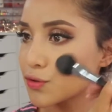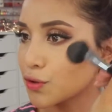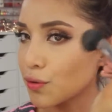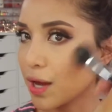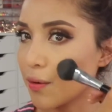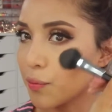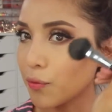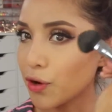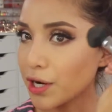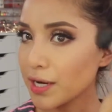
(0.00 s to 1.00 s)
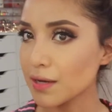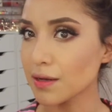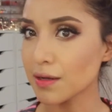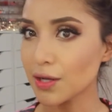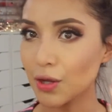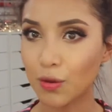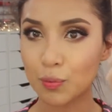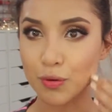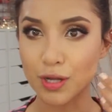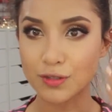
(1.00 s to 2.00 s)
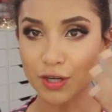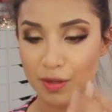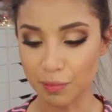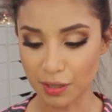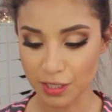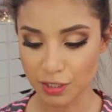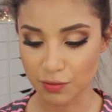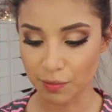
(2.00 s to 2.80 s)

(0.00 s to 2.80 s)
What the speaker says: So now I'm wearing, you know, the bronzer and the blush.